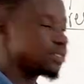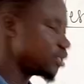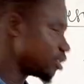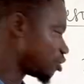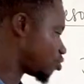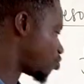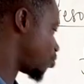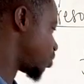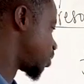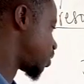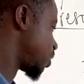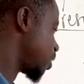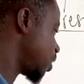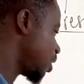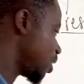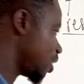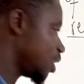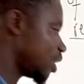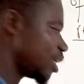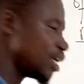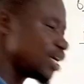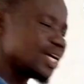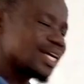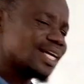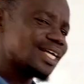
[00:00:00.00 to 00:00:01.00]
Good.
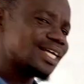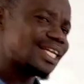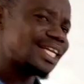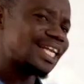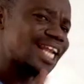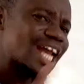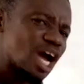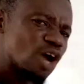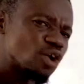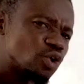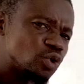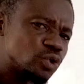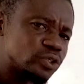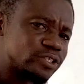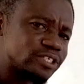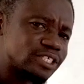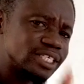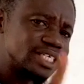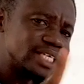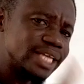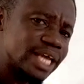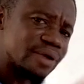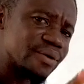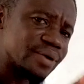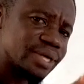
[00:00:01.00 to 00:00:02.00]
Now you see
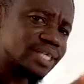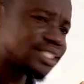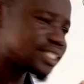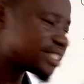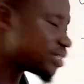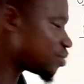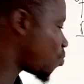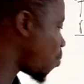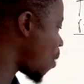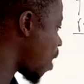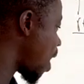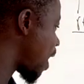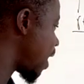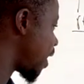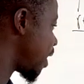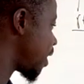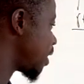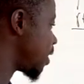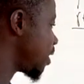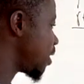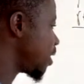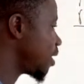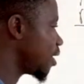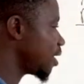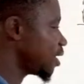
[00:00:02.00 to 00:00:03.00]
the reason why
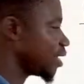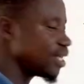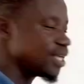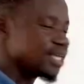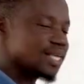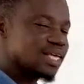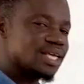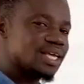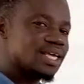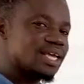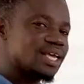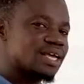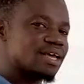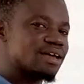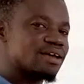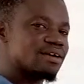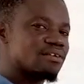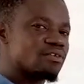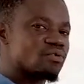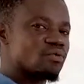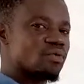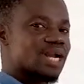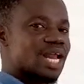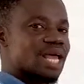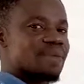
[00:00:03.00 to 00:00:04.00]

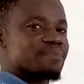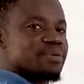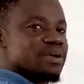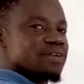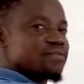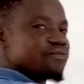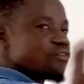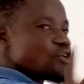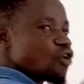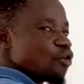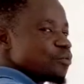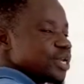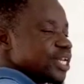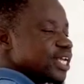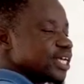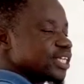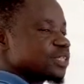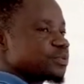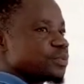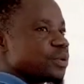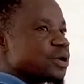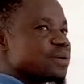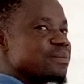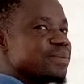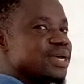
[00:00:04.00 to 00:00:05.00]
when I performed the
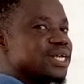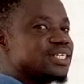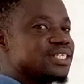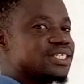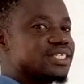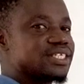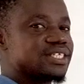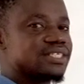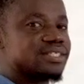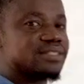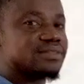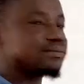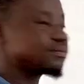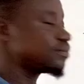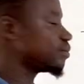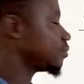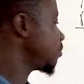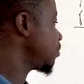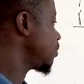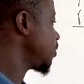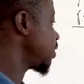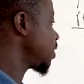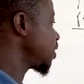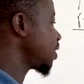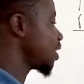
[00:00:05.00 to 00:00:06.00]
experiment,
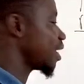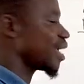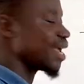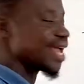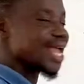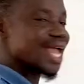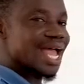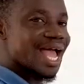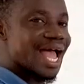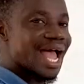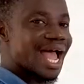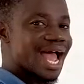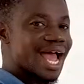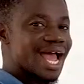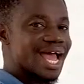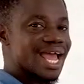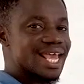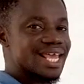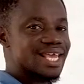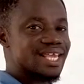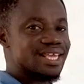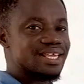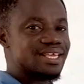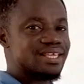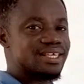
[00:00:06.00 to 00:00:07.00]

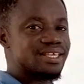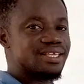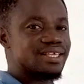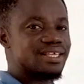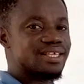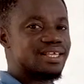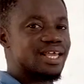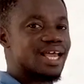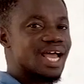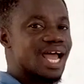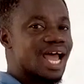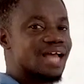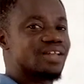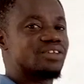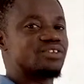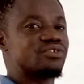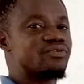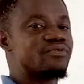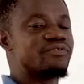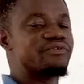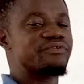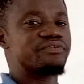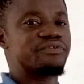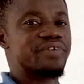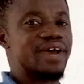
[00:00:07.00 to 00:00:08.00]
I had to
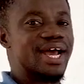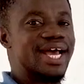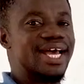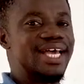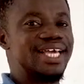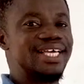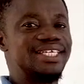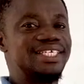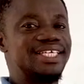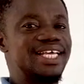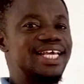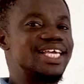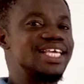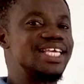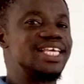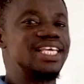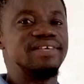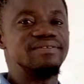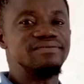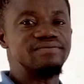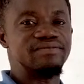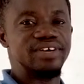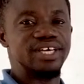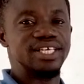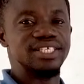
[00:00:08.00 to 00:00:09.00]
find the
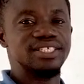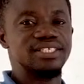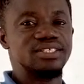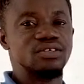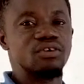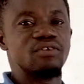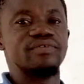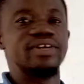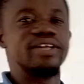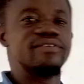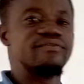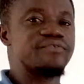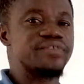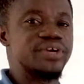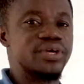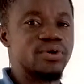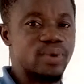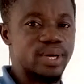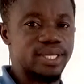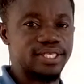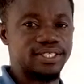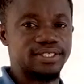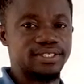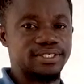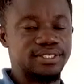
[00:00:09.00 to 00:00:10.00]
inverse of the
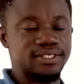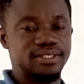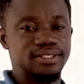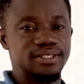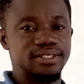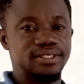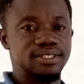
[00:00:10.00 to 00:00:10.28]
frequency.